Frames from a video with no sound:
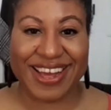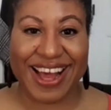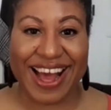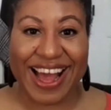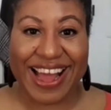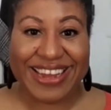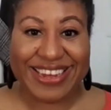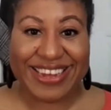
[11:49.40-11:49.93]

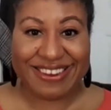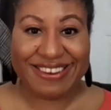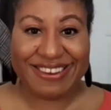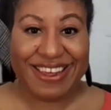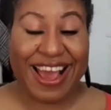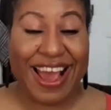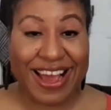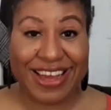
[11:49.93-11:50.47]
I can
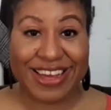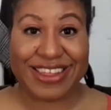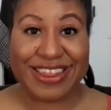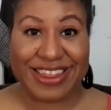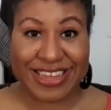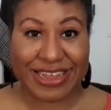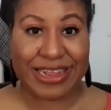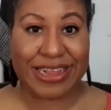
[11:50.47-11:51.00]
take
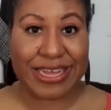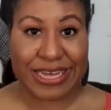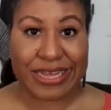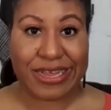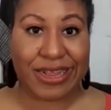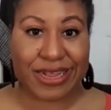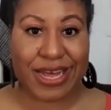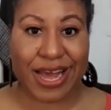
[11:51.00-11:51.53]
this
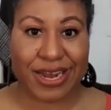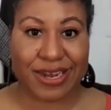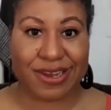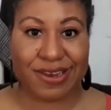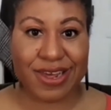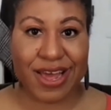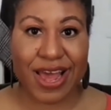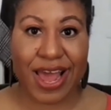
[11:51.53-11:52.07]
skill set
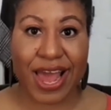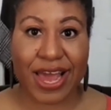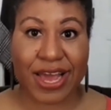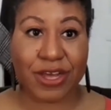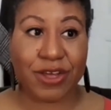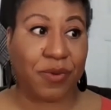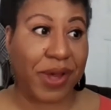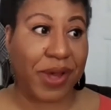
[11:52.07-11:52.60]
and
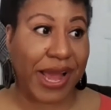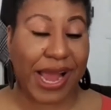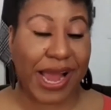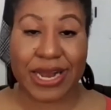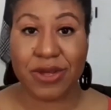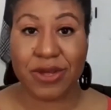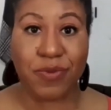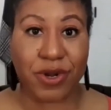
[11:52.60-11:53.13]
go
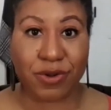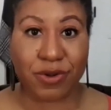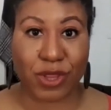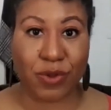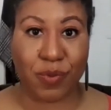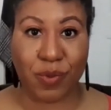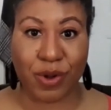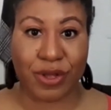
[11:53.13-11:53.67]
anywhere in the
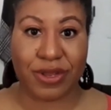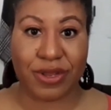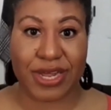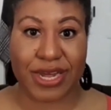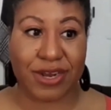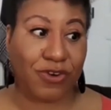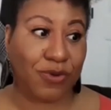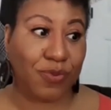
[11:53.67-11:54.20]
world
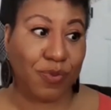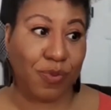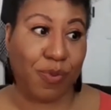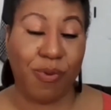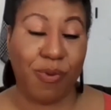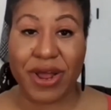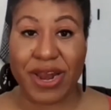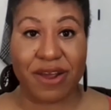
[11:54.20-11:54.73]
and do
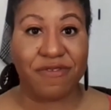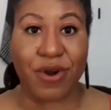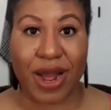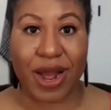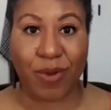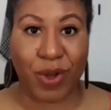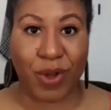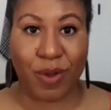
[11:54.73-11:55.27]
whatever
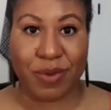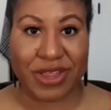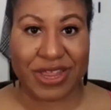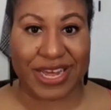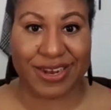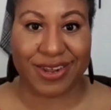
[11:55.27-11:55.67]
I want with it.